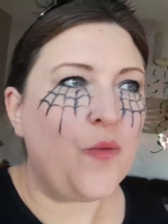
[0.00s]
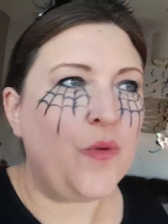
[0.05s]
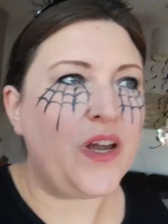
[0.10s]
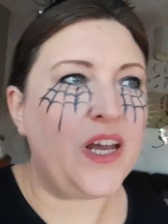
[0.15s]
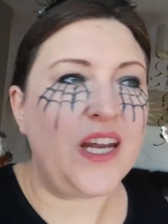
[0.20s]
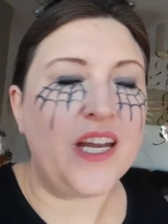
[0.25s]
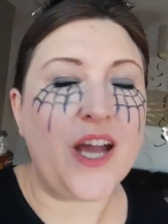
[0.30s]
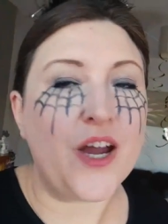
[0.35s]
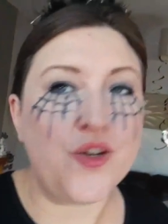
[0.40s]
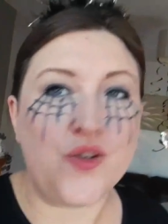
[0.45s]
We're
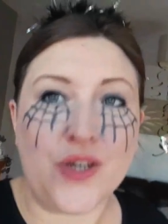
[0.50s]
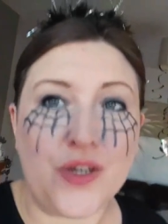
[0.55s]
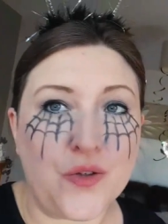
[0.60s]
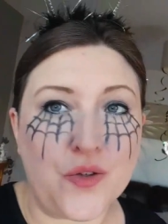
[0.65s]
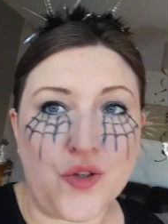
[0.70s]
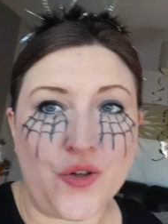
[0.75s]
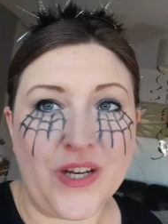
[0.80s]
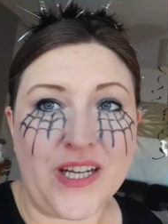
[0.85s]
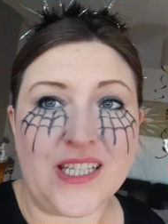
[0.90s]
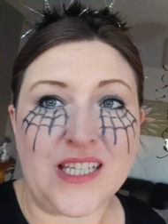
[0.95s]
going to go
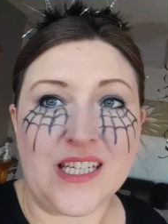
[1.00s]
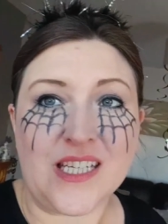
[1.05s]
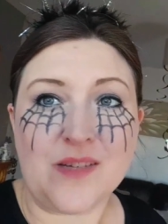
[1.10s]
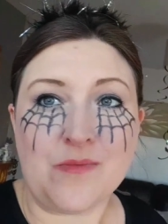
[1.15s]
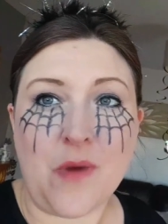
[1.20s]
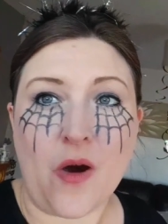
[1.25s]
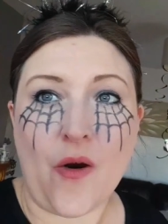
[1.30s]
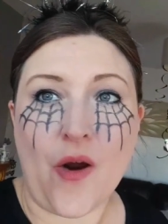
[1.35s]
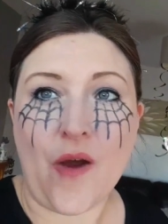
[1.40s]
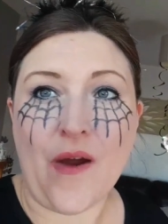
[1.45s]
trick-or-treating
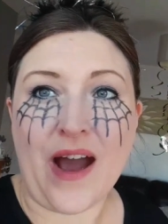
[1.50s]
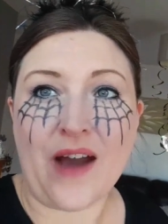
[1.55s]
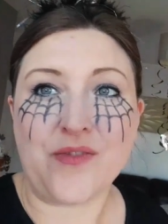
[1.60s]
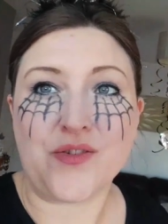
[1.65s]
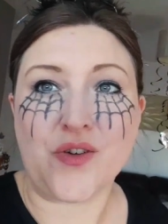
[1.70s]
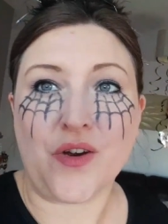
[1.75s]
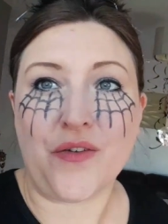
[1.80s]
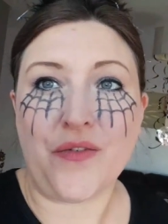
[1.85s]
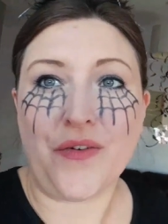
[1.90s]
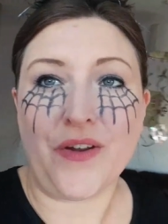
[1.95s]
tomorrow
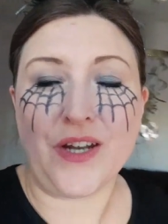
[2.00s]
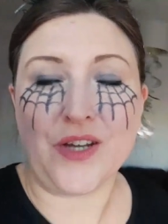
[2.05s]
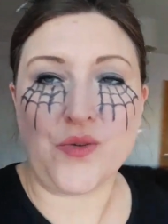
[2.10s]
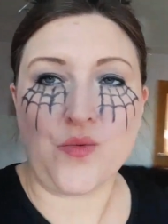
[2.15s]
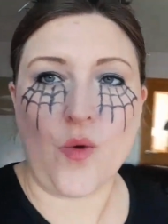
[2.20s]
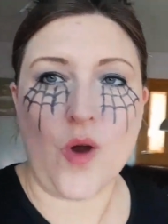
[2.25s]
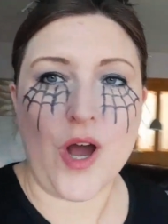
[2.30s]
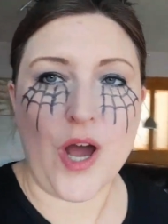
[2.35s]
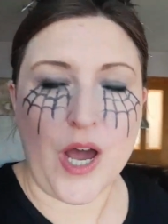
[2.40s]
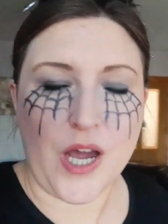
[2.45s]
after I
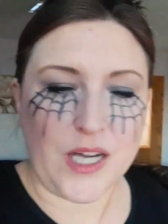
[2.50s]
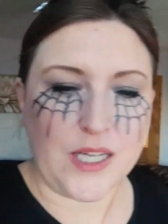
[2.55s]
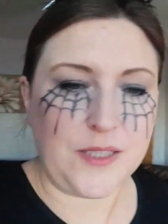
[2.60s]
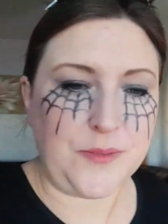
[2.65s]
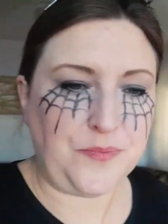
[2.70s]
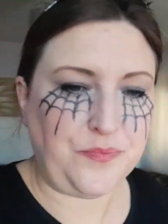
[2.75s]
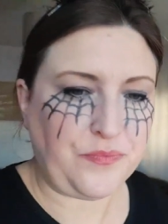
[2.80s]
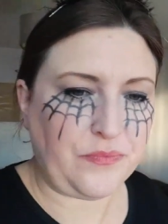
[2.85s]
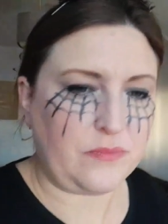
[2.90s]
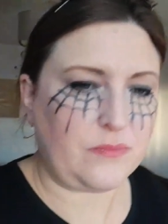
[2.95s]
finish
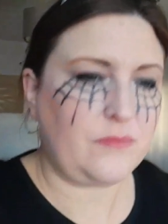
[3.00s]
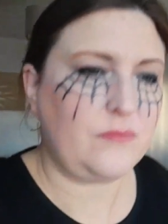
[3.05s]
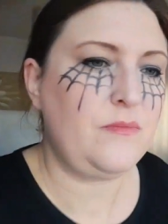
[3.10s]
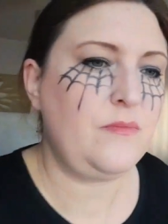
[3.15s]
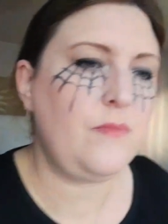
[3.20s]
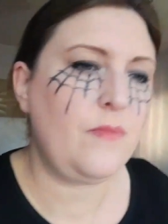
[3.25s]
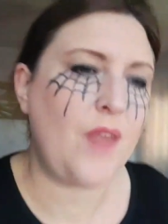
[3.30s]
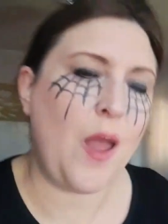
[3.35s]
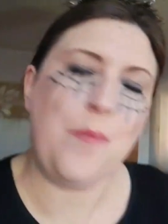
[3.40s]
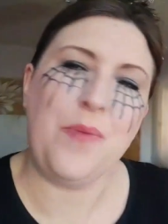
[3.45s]
work
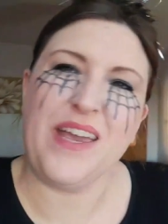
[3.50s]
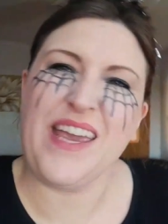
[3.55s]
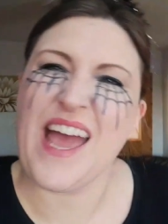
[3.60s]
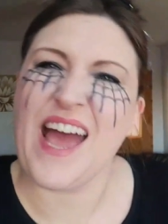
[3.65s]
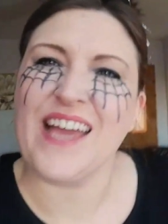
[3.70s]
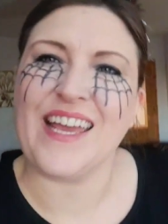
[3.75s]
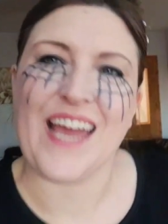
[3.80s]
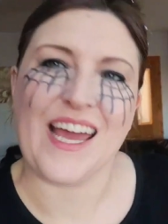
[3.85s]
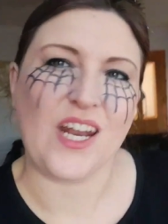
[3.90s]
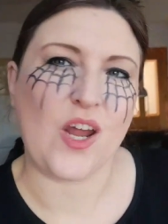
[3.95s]
but
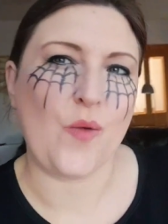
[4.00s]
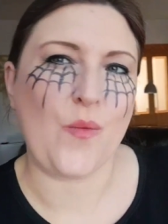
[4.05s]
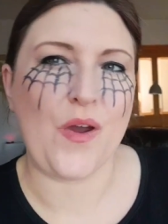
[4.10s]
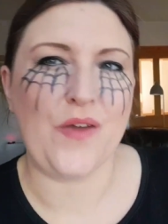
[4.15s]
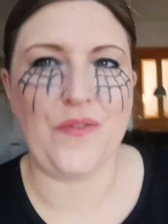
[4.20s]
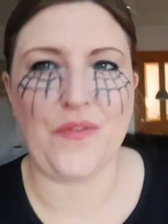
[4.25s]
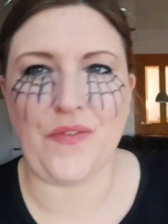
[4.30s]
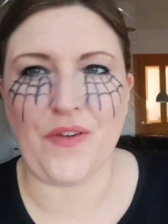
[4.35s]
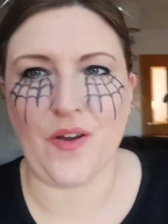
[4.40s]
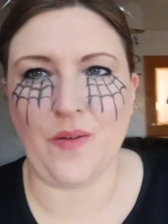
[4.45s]
yet again, I
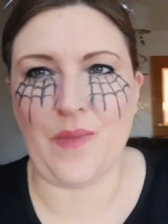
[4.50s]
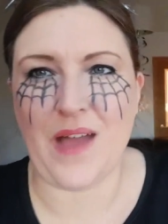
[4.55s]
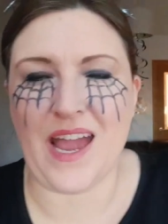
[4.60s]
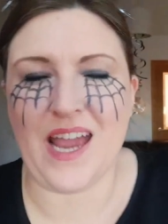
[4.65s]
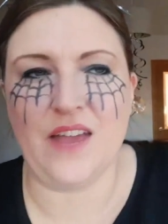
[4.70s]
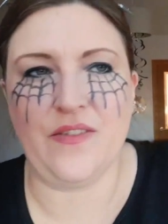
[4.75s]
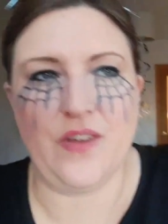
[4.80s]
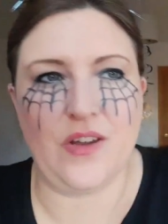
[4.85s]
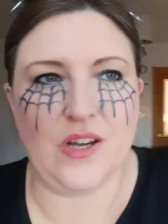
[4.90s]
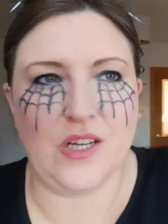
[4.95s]
won't film
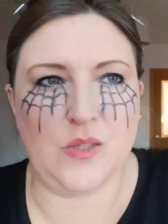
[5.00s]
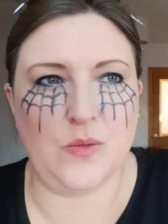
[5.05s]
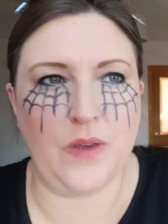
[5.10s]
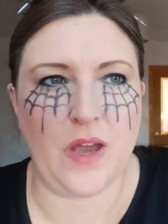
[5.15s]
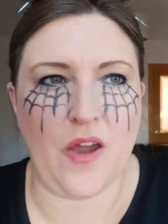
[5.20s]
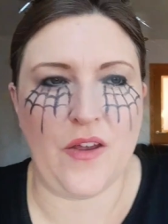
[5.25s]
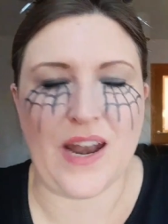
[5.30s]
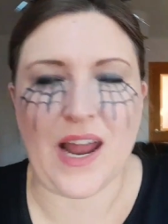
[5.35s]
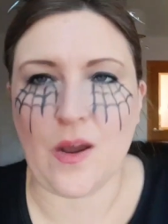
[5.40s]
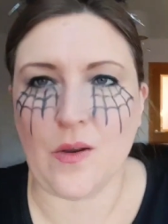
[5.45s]
that either because
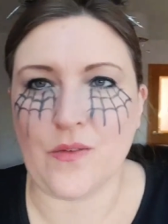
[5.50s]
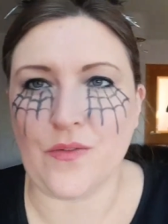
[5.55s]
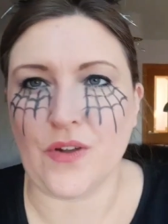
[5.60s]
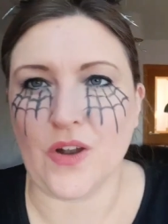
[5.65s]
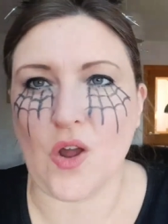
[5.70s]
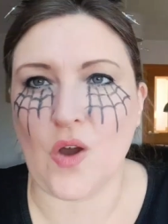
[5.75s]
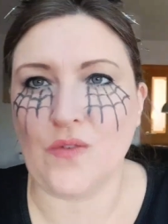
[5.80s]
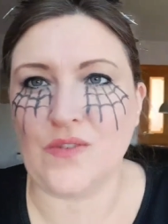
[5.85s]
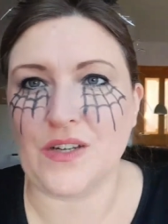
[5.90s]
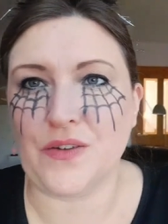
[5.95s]
we're going out
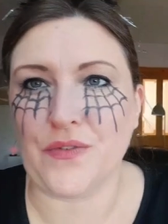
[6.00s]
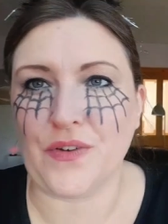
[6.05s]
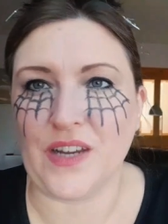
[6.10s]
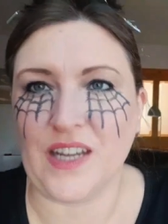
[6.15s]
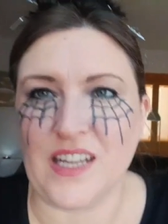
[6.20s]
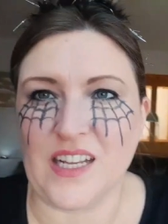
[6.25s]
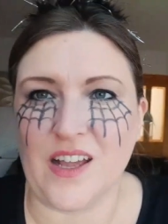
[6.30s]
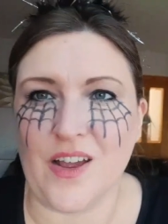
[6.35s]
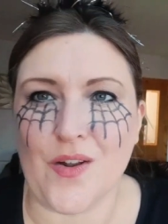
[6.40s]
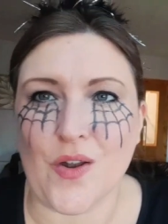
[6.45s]
with a lot of
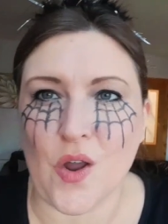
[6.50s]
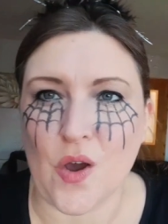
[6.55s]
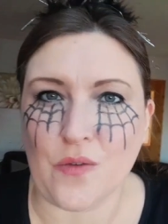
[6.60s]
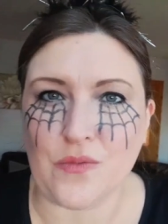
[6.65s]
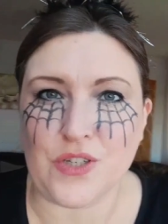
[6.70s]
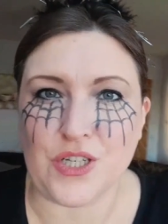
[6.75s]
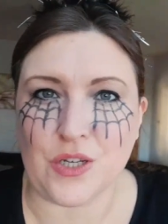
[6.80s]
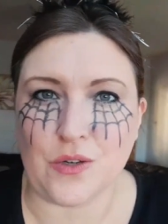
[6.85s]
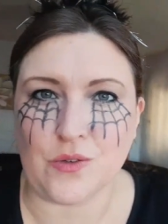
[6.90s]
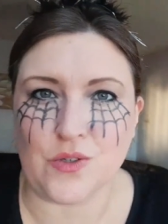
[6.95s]
different, a lot
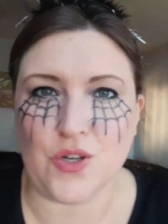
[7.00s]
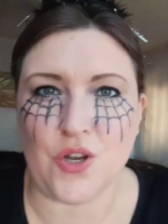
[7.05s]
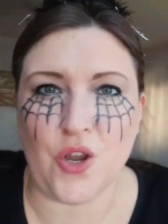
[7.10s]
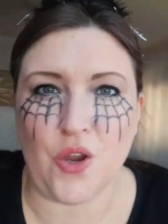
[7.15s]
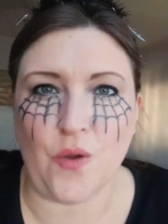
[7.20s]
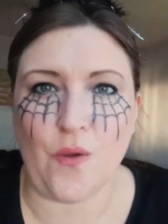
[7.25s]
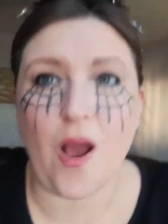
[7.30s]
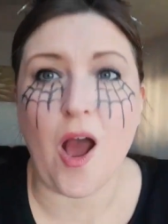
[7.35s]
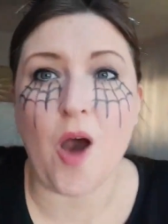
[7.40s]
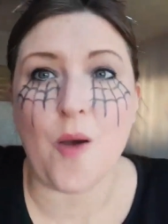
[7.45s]
of children
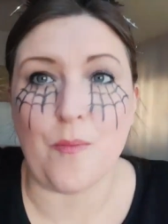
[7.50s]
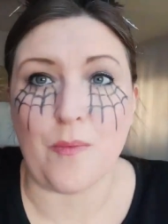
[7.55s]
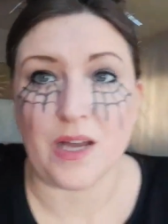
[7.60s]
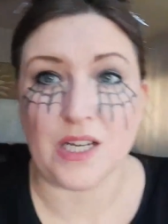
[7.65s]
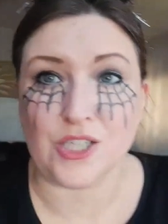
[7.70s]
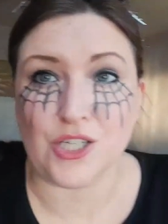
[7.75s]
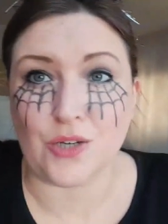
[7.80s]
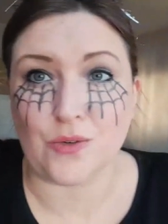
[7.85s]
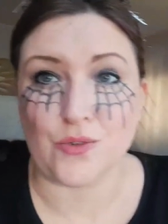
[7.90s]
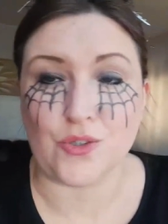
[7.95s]
who aren't
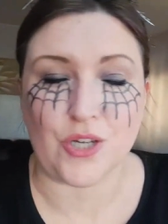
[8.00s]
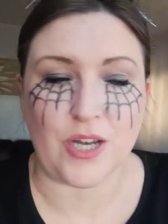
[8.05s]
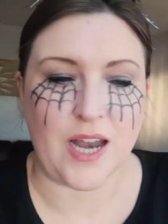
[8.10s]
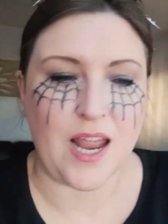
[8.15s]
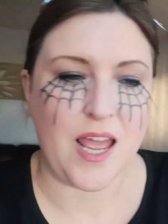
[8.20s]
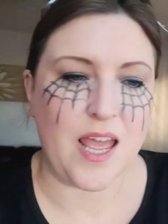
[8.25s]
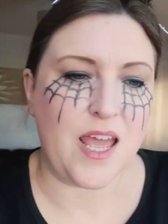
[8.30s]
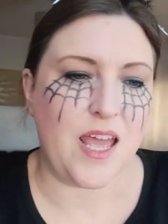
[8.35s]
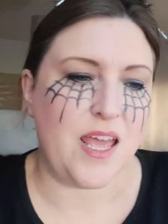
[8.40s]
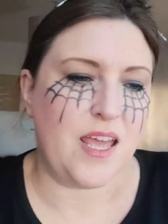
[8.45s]
my
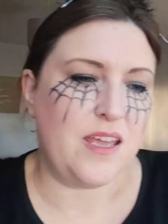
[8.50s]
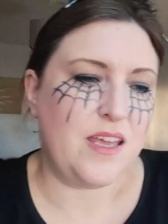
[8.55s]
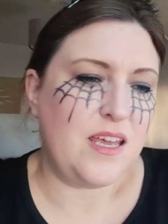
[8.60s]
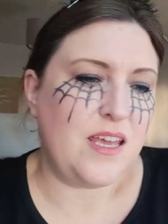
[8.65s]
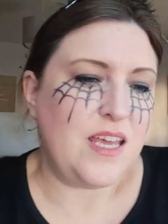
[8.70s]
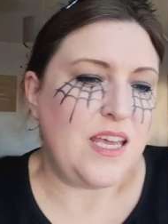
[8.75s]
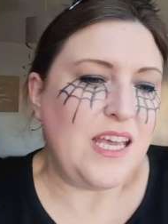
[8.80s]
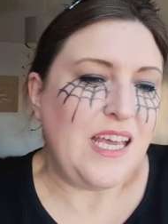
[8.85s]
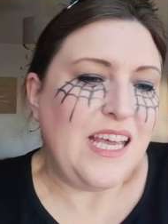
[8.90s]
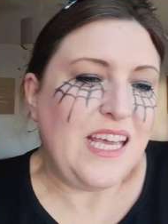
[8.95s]
children.
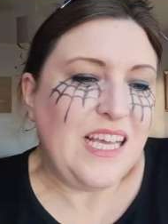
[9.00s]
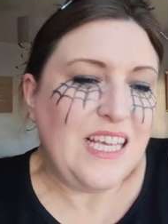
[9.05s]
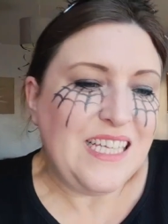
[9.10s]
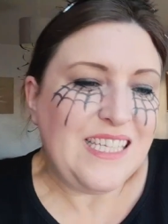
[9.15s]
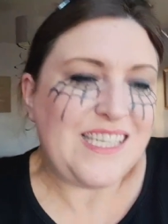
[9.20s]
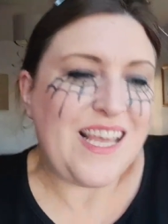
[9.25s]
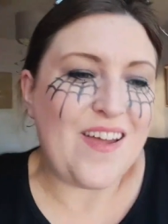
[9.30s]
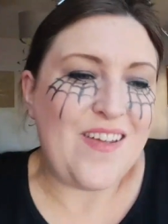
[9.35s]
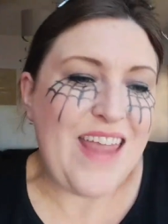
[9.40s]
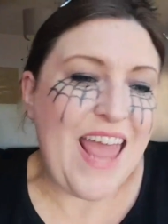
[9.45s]

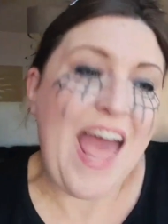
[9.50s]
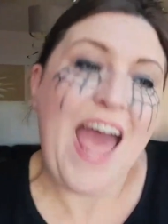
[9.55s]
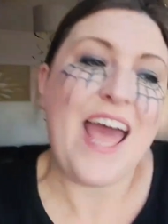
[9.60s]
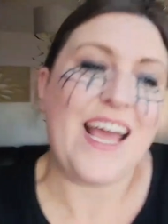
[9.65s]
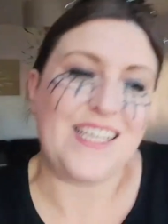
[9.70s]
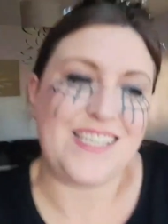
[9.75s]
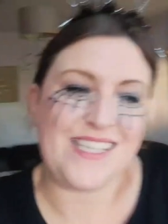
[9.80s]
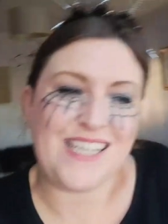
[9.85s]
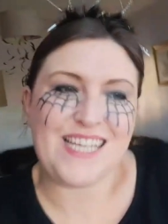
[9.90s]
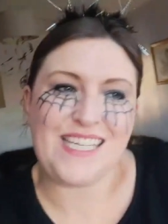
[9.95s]
So
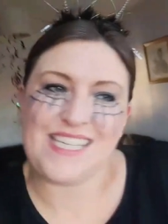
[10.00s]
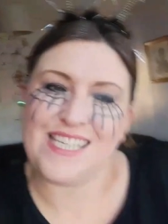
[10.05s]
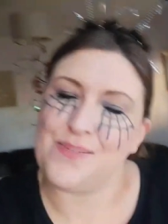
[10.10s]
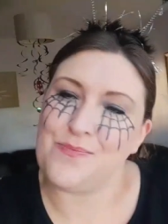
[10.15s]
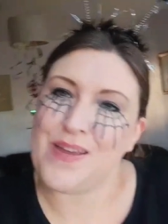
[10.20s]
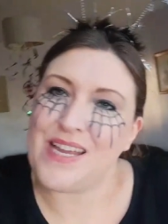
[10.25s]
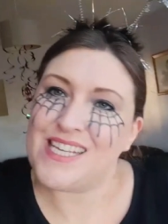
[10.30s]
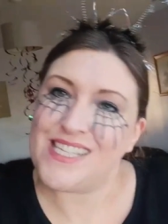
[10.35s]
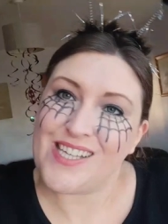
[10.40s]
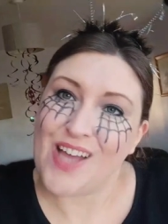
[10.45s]
yes, this
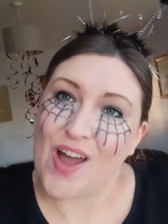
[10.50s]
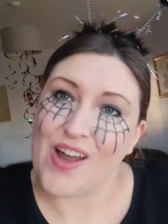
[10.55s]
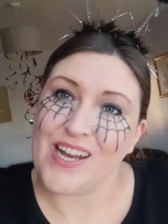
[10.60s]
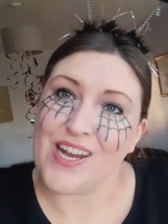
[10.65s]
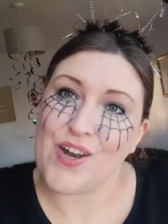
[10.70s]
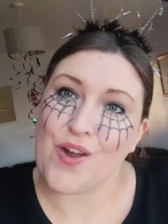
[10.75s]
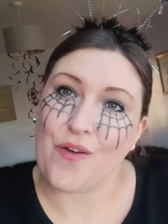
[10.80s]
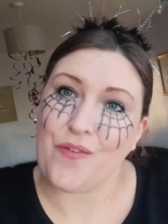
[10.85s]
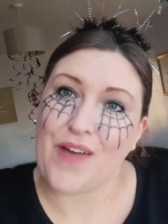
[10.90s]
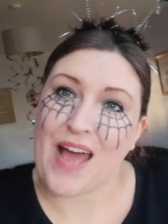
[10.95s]
is me
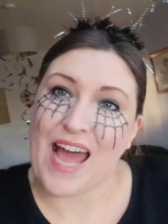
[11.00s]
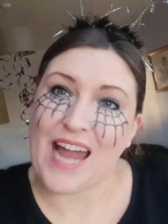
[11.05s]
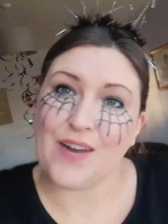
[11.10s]
signing off for